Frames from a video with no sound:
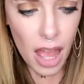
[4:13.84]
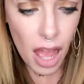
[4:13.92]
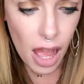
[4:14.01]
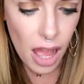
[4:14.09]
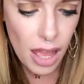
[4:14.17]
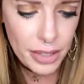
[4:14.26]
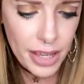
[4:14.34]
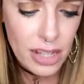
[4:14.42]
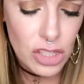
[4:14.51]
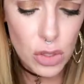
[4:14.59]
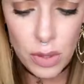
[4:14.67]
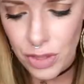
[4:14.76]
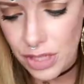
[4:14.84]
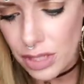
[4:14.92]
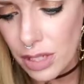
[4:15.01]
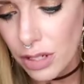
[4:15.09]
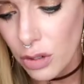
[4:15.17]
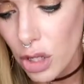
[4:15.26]
Uh, yeah, so this is
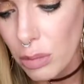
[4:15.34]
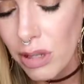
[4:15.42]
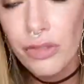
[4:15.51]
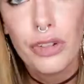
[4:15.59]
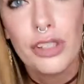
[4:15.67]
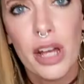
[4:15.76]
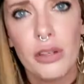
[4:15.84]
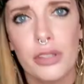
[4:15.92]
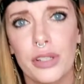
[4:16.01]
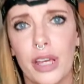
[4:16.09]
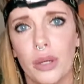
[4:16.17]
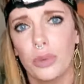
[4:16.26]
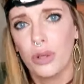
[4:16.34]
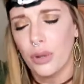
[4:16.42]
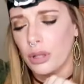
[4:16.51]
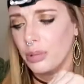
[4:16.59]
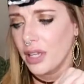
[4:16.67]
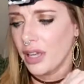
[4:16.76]
gonna go to my friend's house tonight. We're
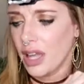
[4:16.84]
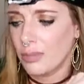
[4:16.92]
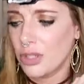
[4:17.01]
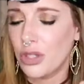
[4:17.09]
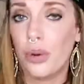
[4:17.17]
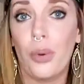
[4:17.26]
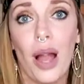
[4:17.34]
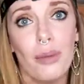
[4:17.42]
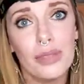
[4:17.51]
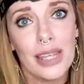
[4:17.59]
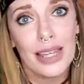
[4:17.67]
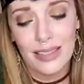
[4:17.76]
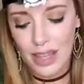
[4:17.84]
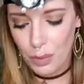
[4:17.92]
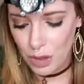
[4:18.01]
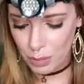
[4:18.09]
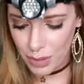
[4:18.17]
going to play gigs, so I'm taking that with